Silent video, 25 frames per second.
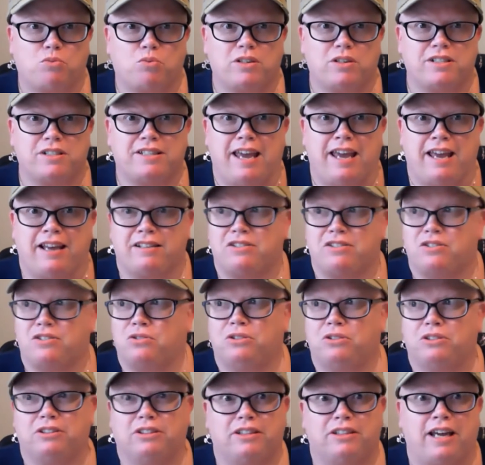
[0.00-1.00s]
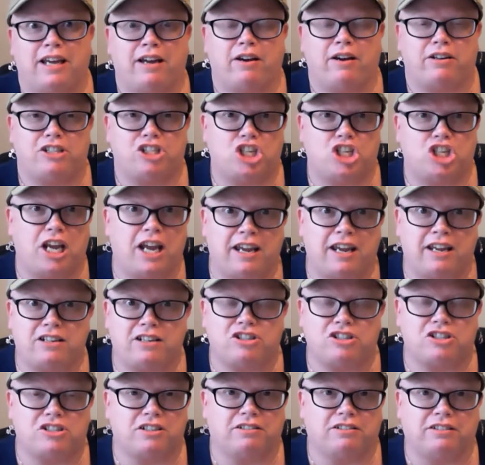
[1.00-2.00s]
was canceled and
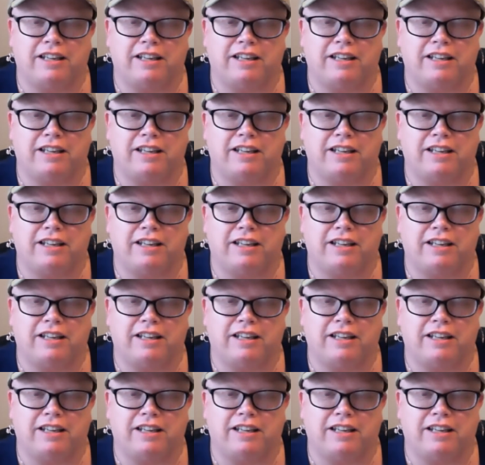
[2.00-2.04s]
changed